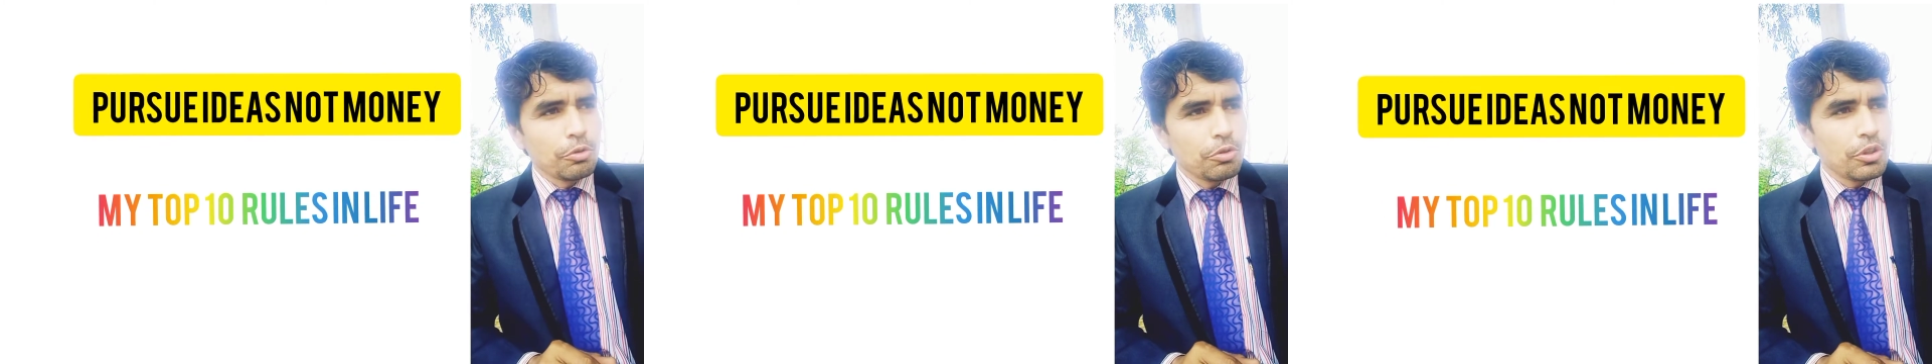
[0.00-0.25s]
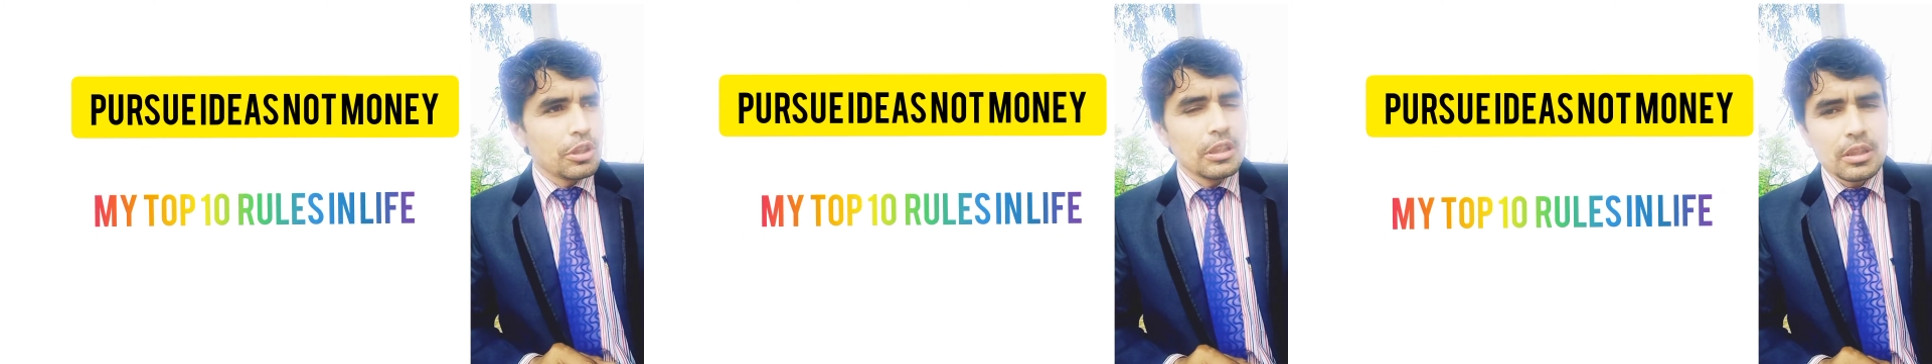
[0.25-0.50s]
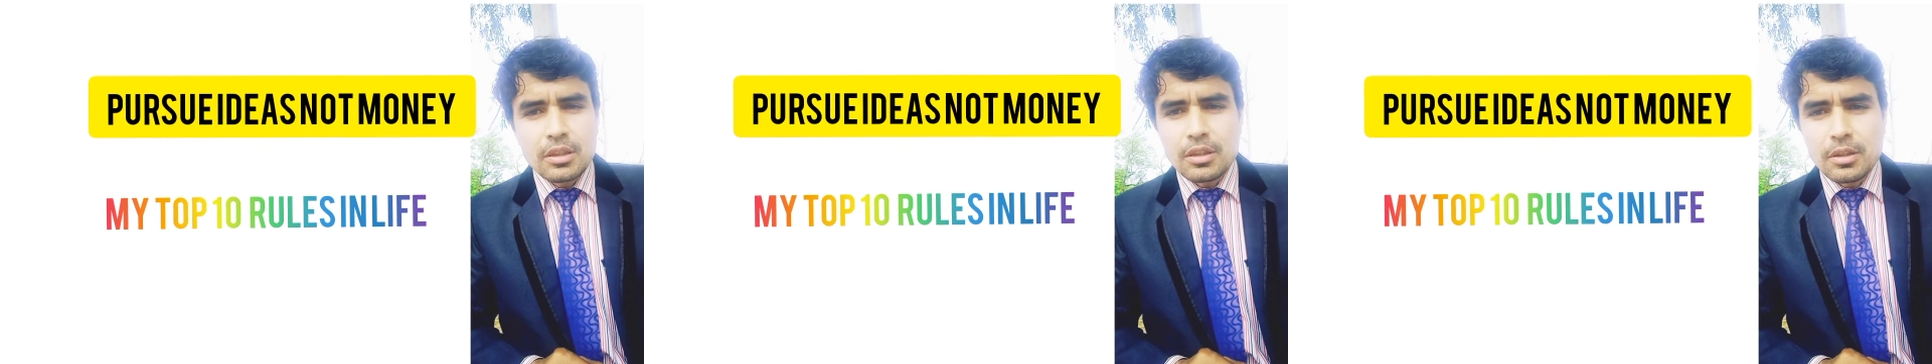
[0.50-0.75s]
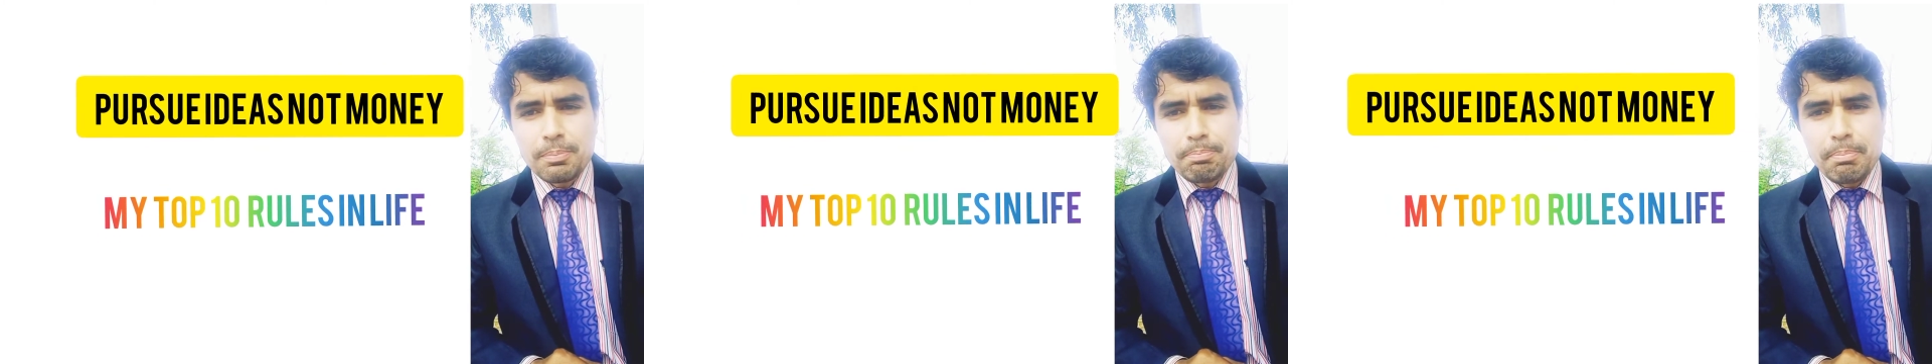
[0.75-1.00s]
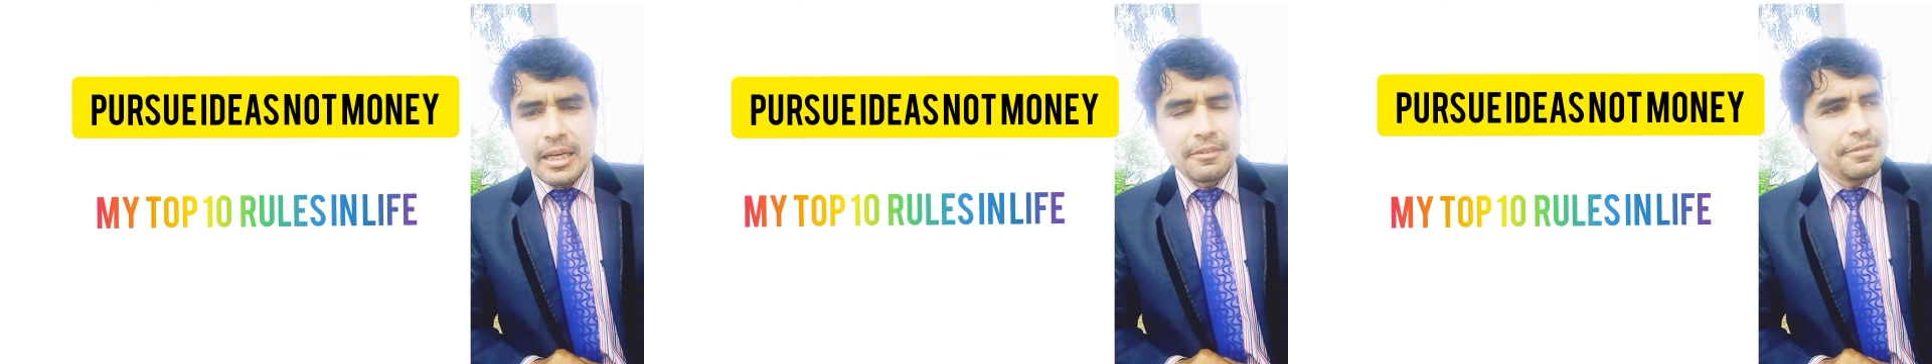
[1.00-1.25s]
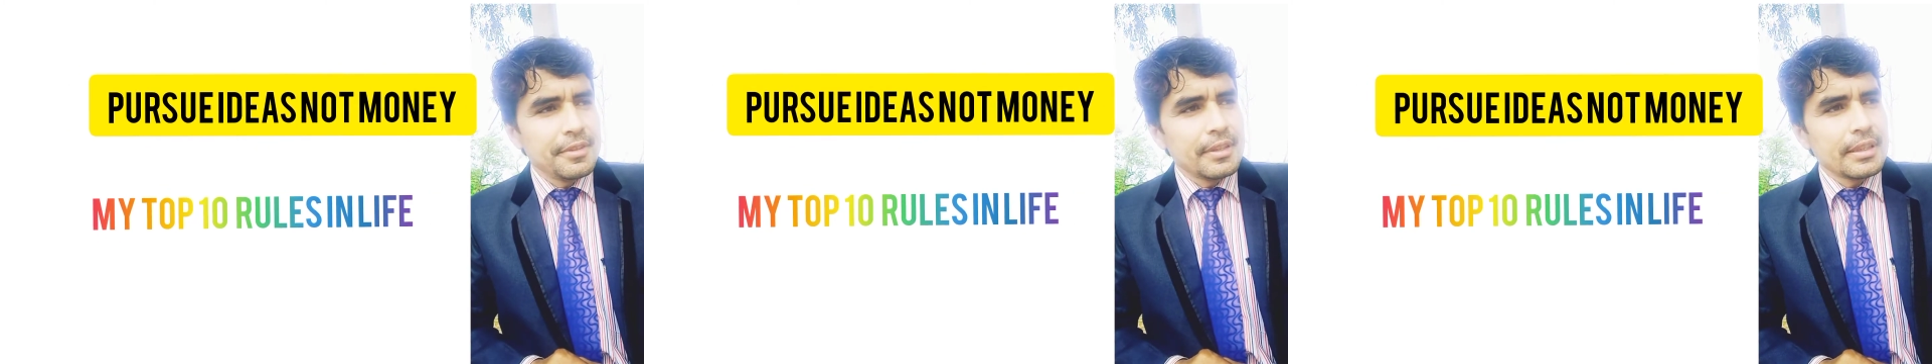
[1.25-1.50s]
seek
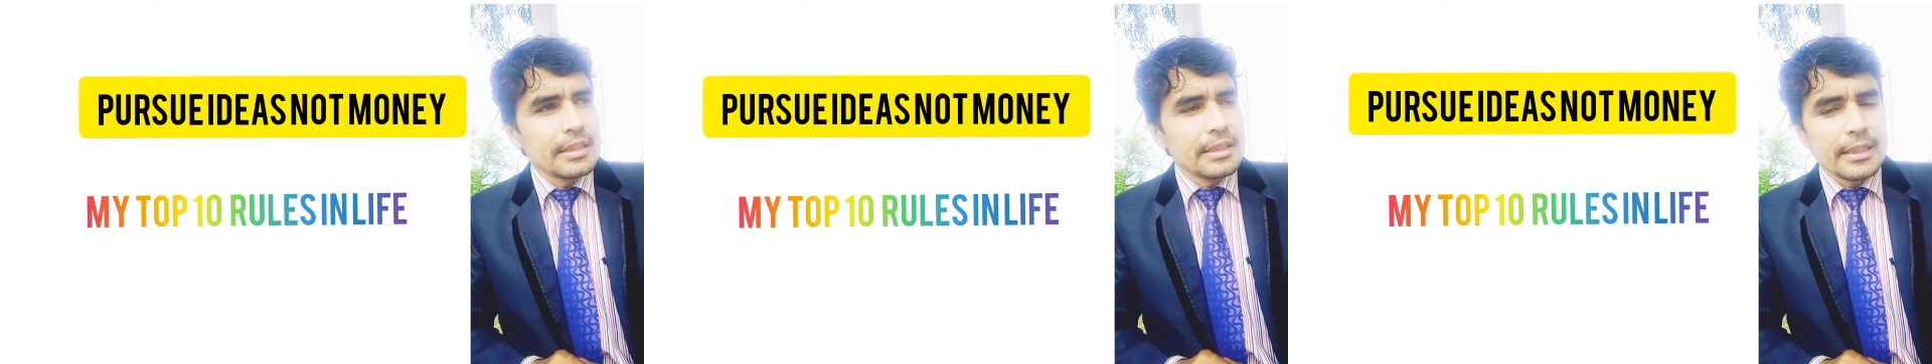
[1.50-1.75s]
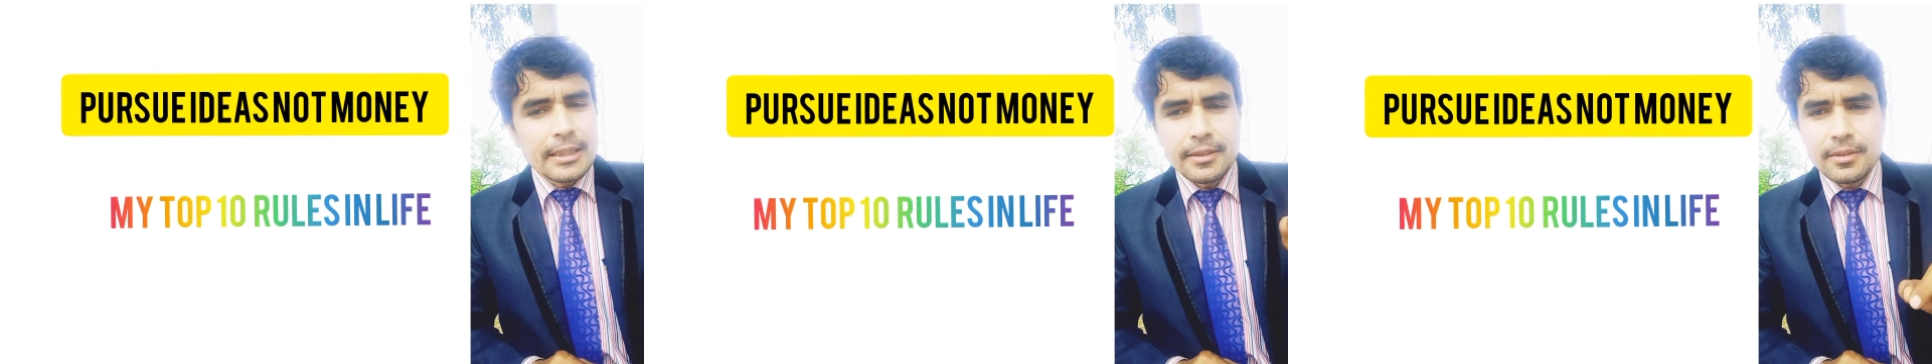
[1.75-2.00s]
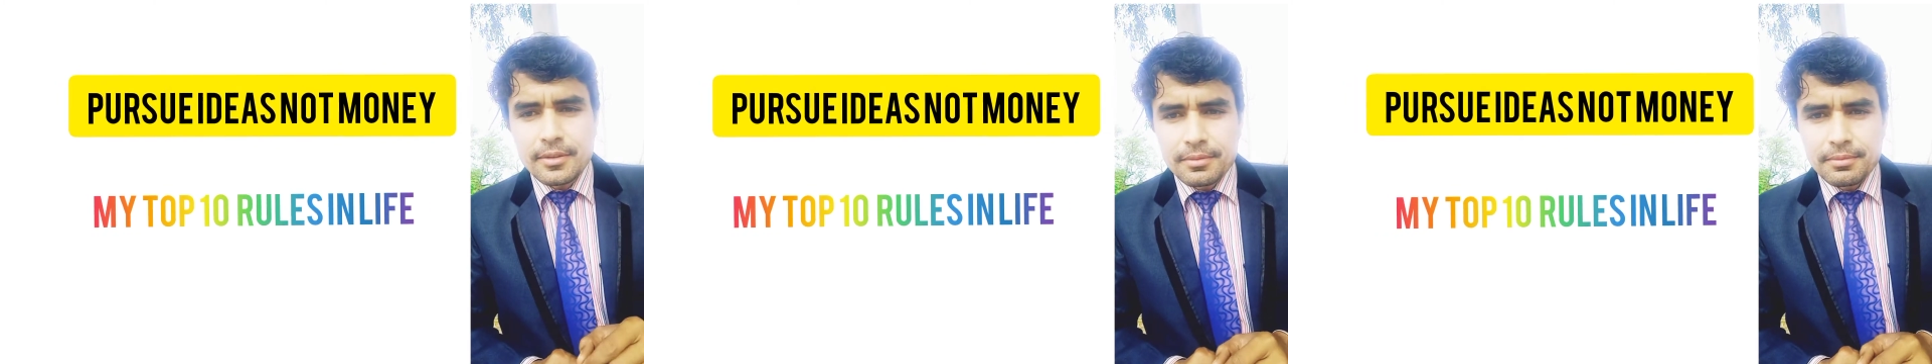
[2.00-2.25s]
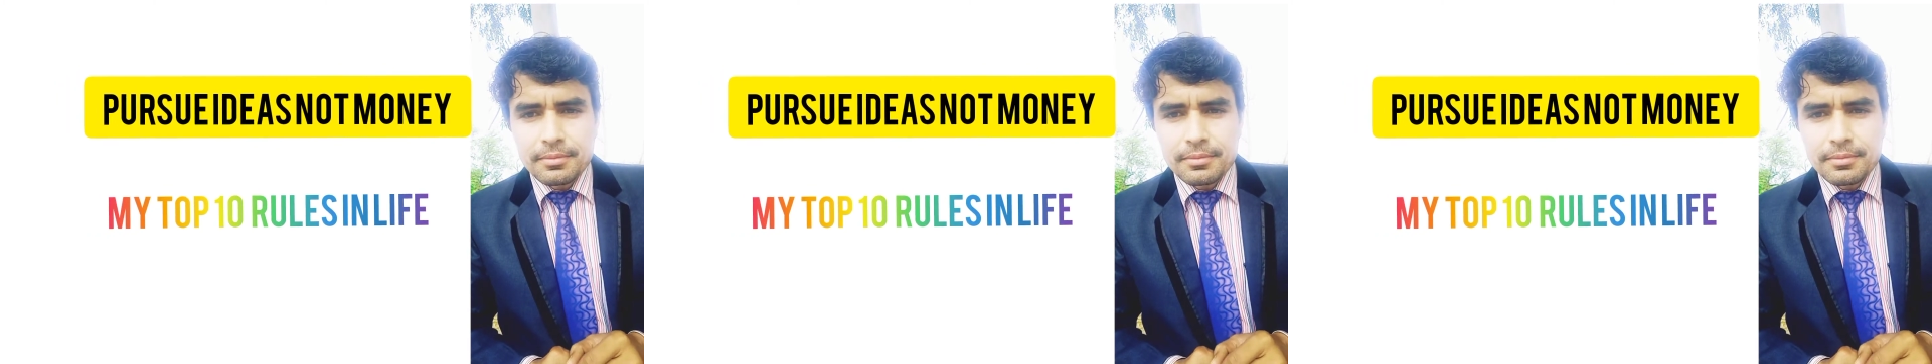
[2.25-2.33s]
benefit in things?